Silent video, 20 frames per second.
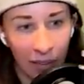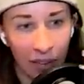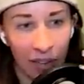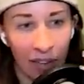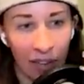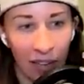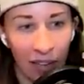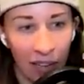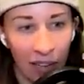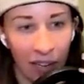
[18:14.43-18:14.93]

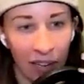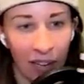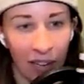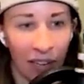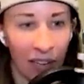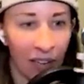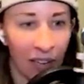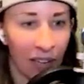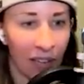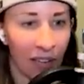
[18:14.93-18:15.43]

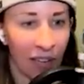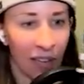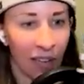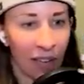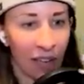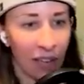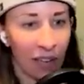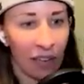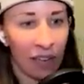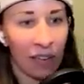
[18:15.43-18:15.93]

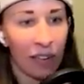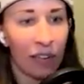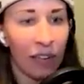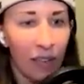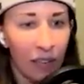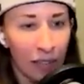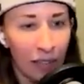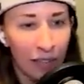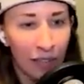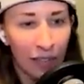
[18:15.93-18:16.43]

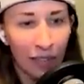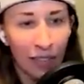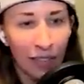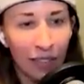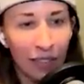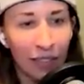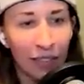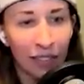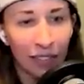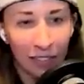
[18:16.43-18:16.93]

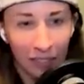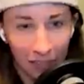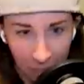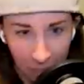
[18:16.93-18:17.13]
This person isn't speaking.